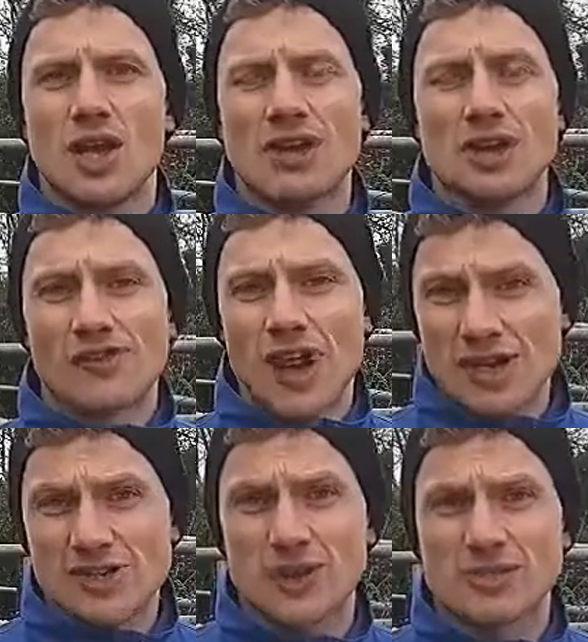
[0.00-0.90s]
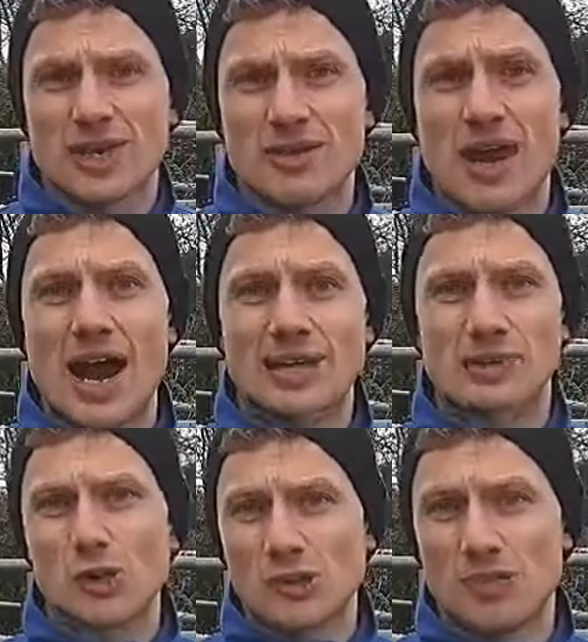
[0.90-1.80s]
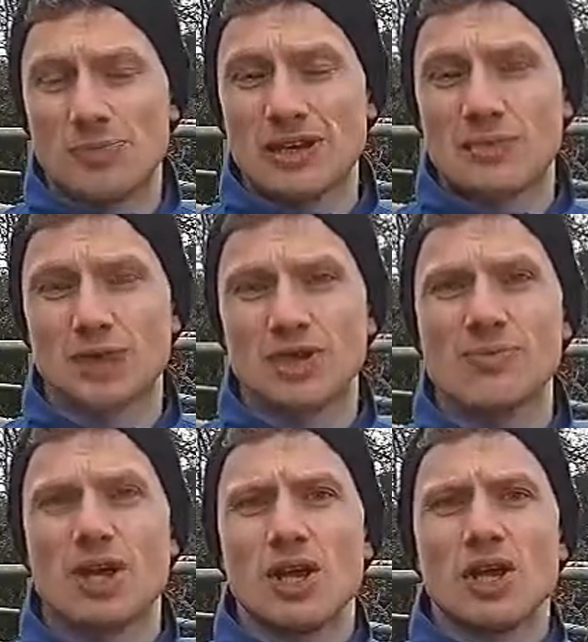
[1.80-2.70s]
and there are various ones on the market, ruminal being one of them,